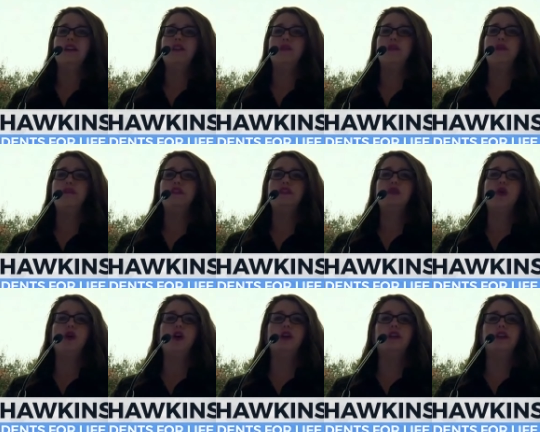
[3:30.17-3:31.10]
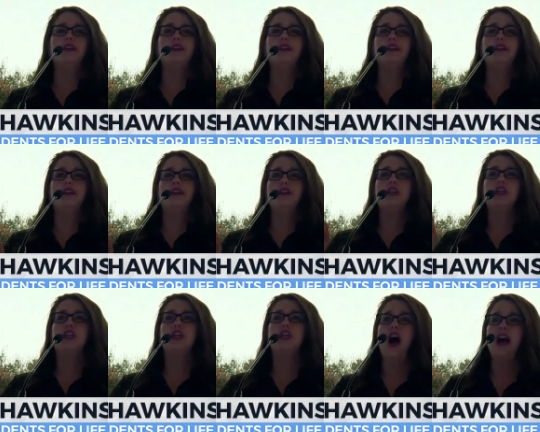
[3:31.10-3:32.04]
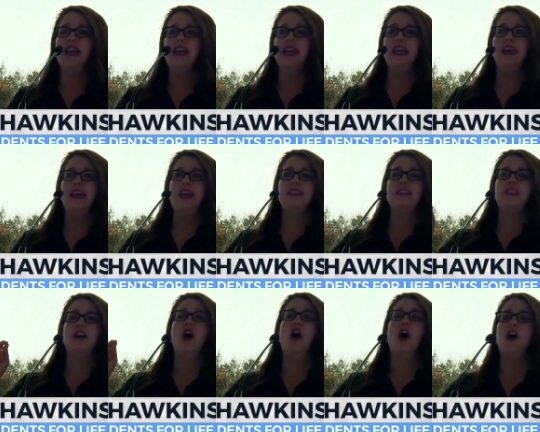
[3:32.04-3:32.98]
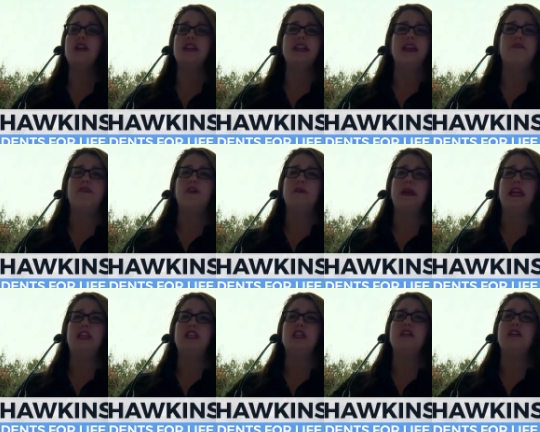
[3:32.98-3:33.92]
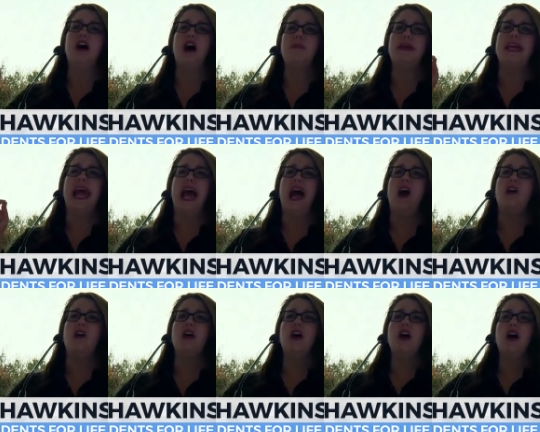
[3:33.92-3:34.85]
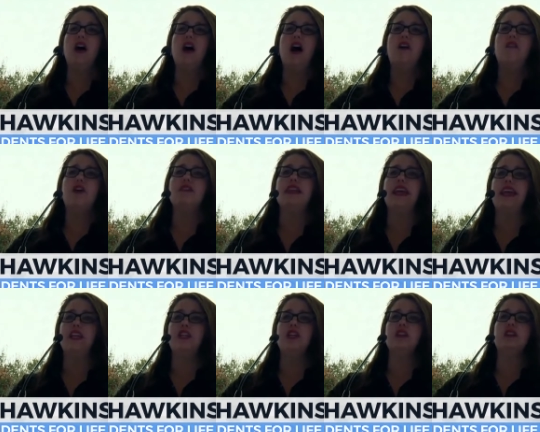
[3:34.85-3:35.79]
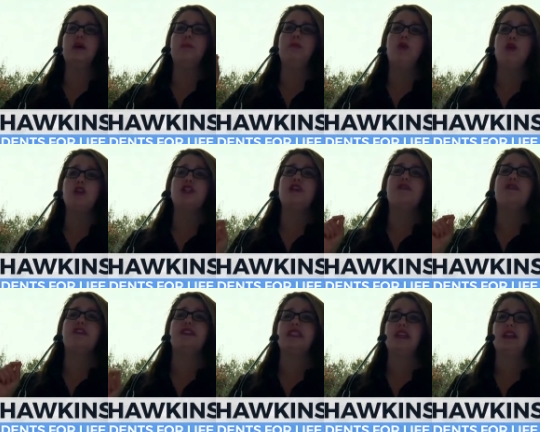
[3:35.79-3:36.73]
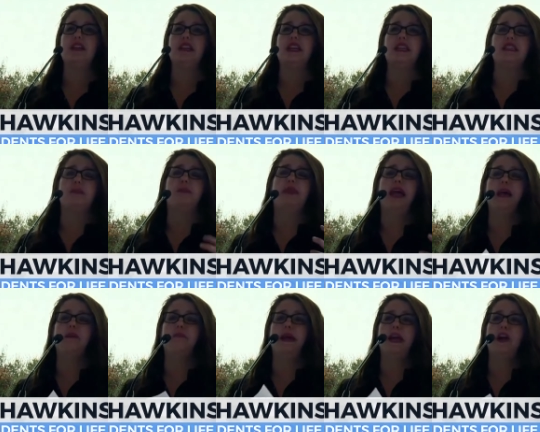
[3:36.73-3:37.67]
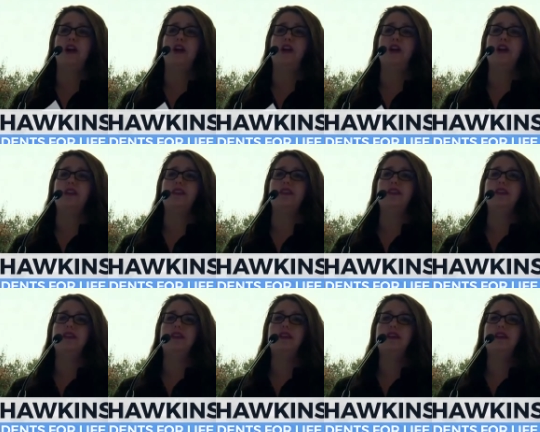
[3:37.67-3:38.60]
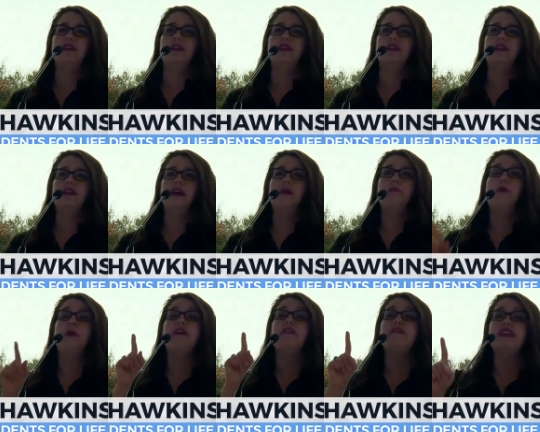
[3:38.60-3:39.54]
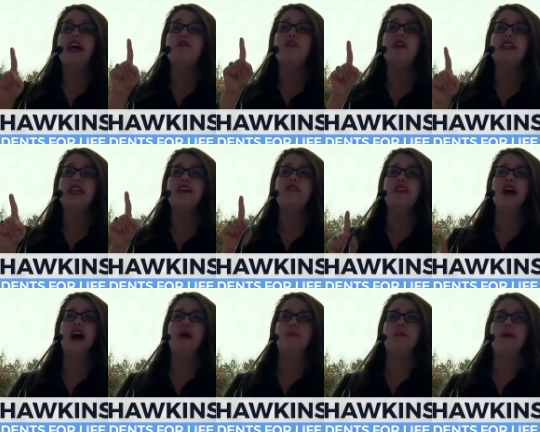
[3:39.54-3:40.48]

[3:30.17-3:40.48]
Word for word: We've endured shocking and disheartening information coming out of our nation's abortion facilities and Planned Parenthoods but we've never given up.